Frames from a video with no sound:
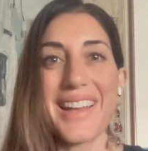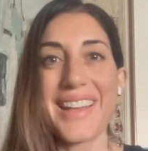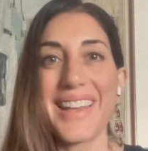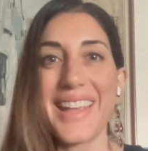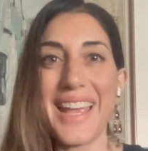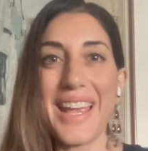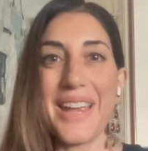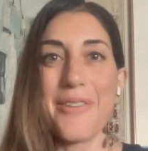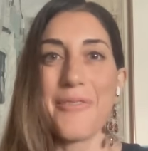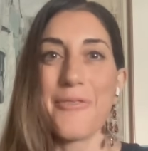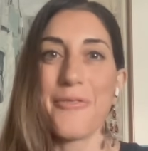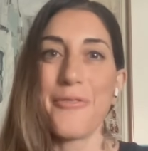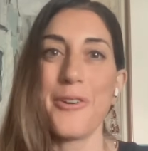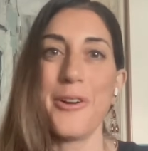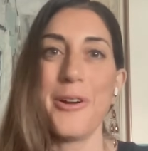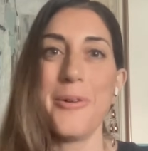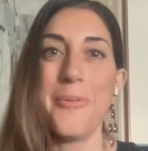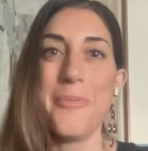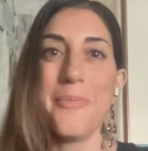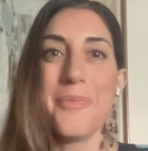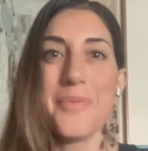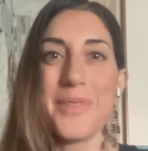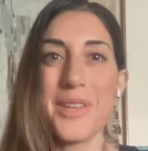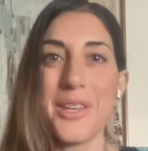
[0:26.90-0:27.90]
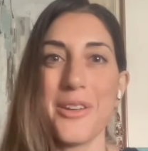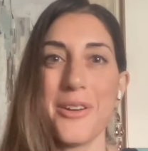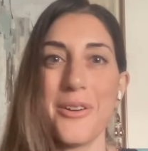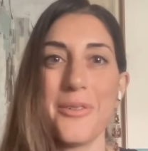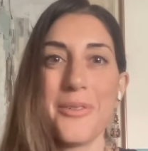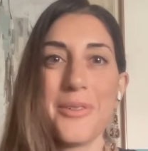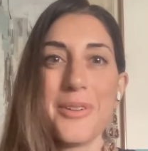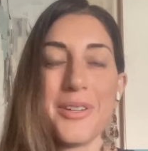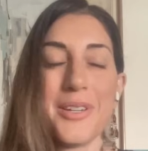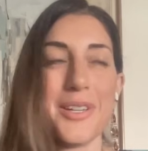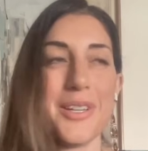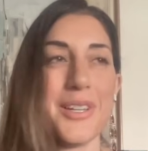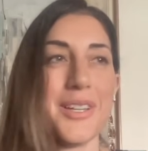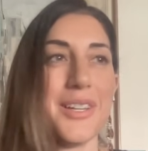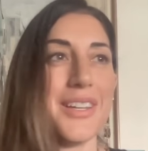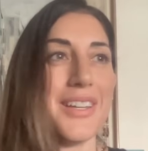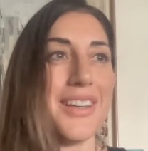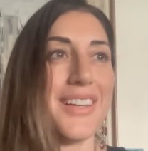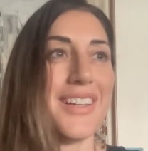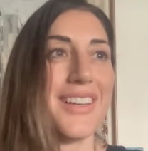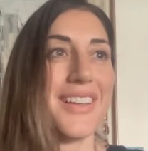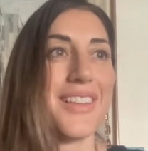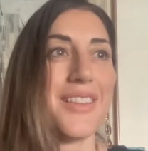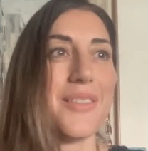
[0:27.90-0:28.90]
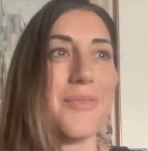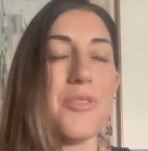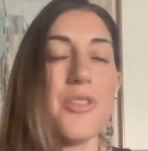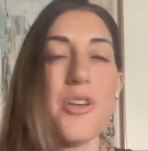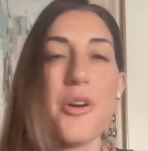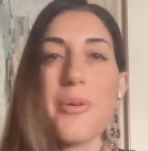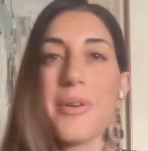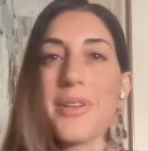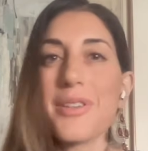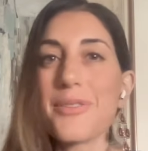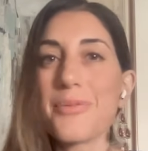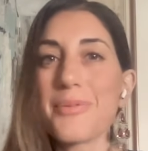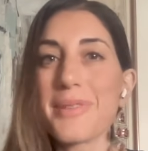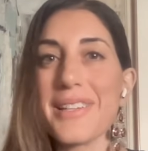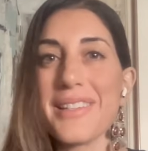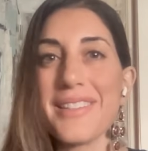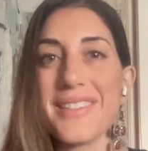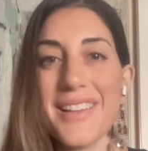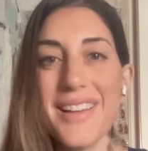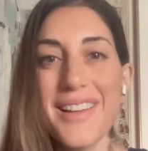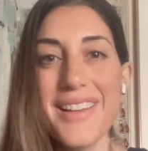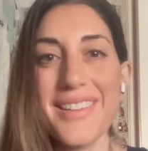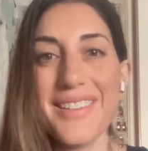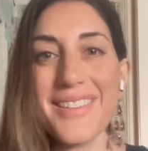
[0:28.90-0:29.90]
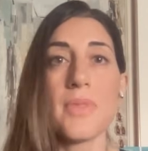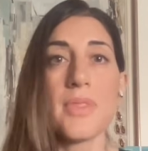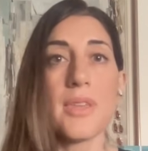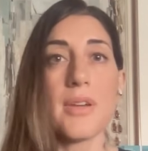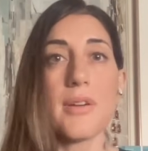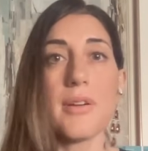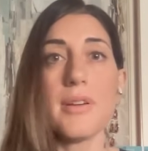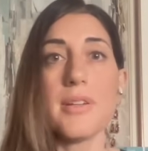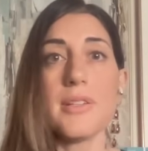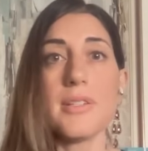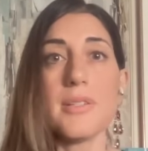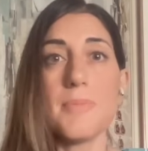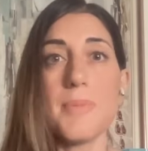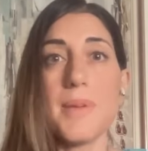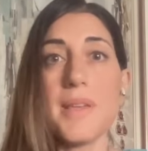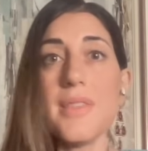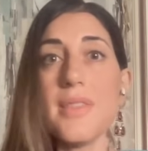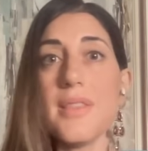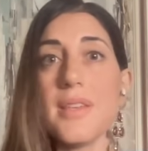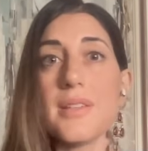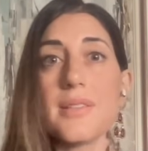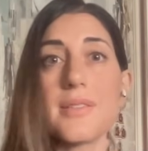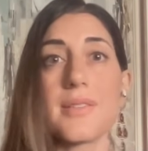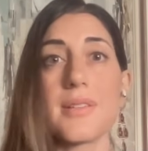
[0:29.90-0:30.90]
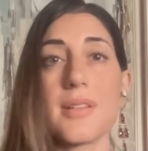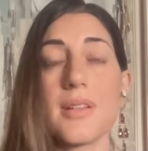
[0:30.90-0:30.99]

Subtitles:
came from, Noah's 3 sons. There has been this